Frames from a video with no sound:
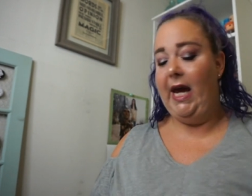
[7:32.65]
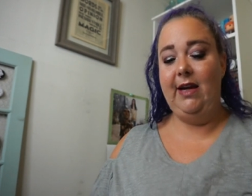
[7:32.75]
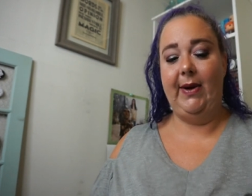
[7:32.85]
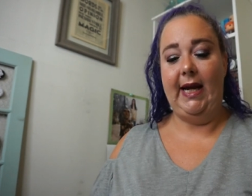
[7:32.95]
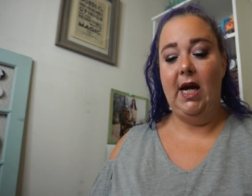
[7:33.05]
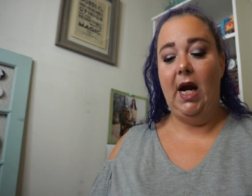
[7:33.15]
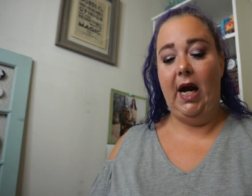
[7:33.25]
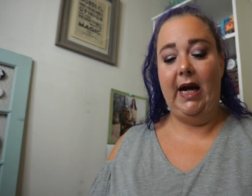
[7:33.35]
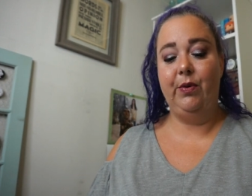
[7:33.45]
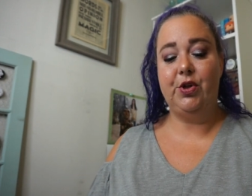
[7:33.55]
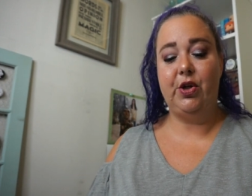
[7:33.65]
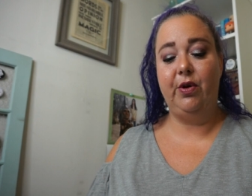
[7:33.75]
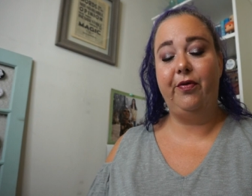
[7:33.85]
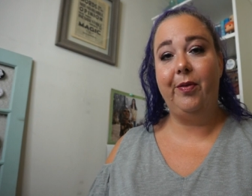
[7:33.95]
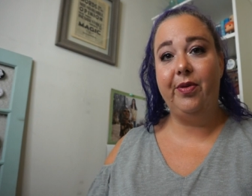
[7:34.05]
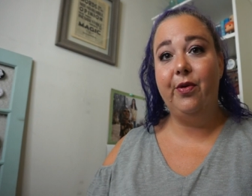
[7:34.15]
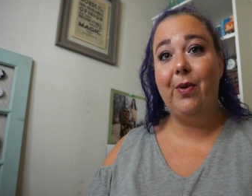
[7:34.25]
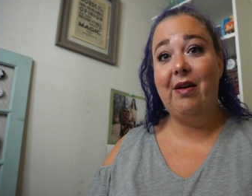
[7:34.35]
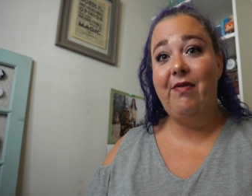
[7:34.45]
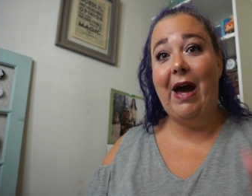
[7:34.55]
Anyway, I will show you a flip
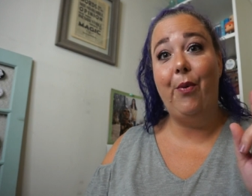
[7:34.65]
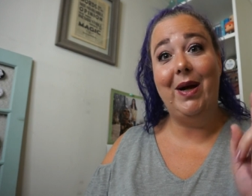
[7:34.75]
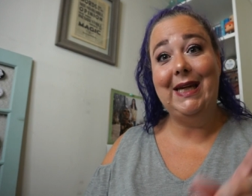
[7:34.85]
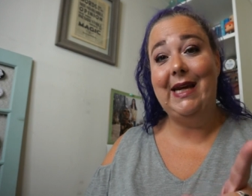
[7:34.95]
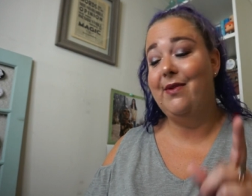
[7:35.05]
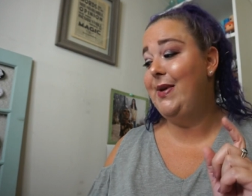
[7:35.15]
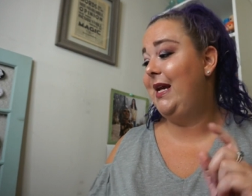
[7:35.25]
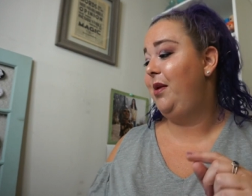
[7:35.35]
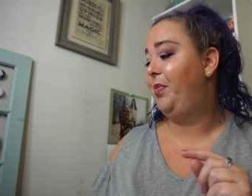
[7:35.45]
through of that one in a minute.